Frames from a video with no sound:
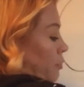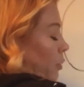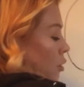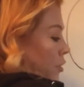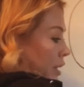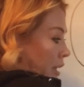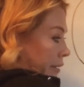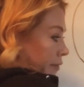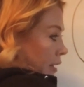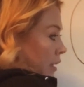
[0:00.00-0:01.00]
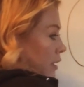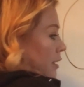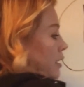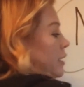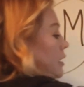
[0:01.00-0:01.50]
both even.
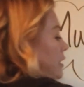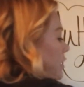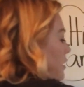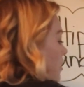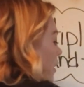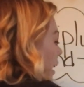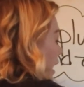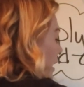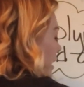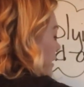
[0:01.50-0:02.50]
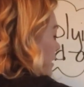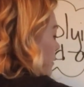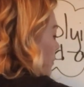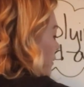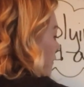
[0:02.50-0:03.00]
Let's go ahead and
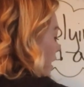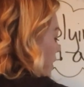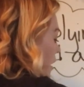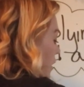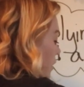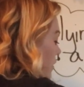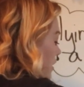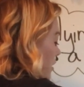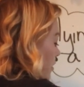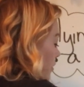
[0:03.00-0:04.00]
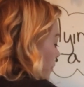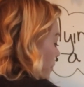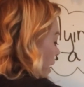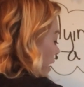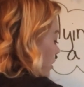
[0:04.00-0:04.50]
simplify those
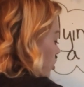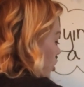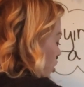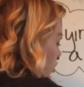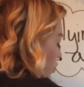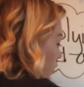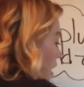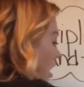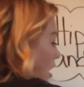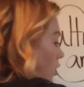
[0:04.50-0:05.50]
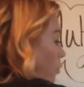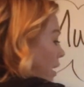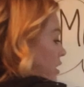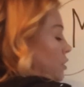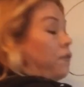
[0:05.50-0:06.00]
by 2.
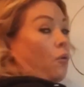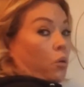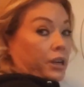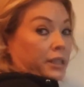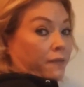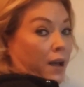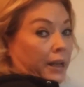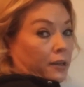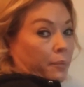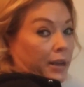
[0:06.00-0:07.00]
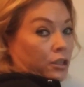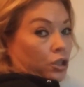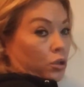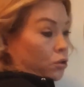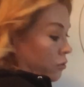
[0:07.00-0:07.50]
What's 4 divided by
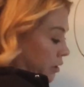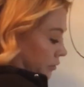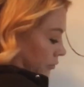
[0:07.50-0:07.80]
2?